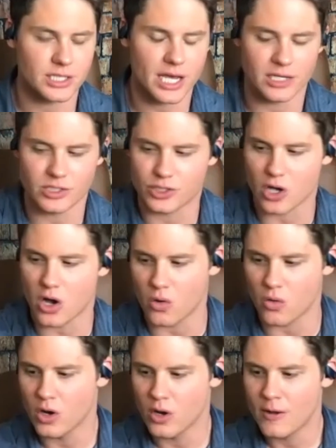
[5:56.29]
And
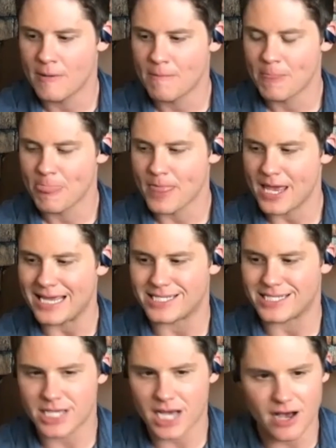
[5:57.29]
so it's
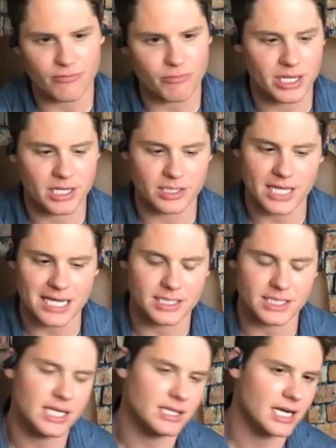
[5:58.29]
tough, because that
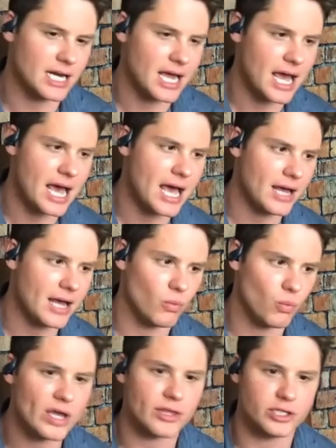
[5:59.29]
scene that I had
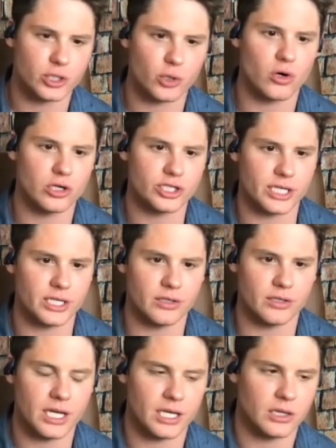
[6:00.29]
with George
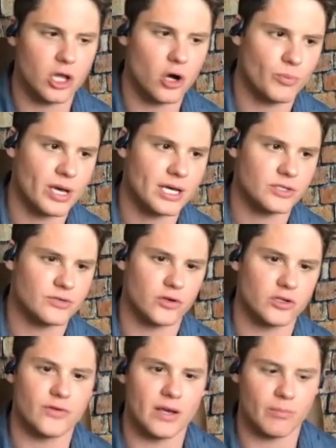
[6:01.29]
in Lopez
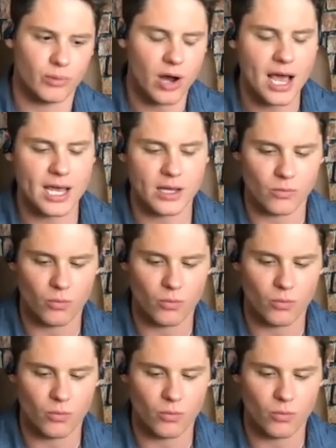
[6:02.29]
versus Van Bryan,